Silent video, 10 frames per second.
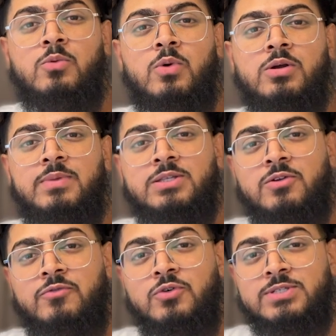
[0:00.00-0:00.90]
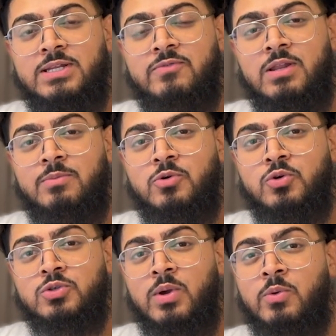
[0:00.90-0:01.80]
and welcome back to the Full Stack Developer
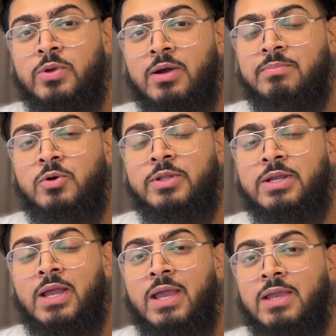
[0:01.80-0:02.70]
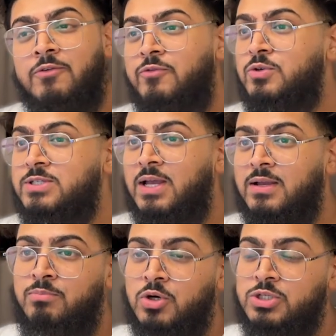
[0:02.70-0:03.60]
course where we are building a full
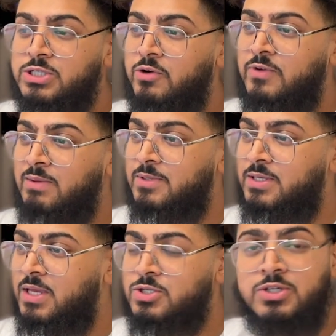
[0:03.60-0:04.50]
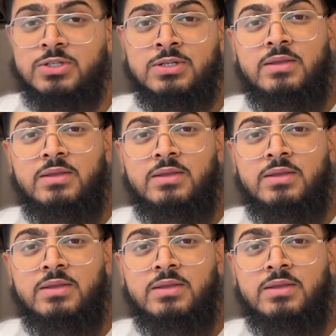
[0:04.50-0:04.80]
stack bookshelf application.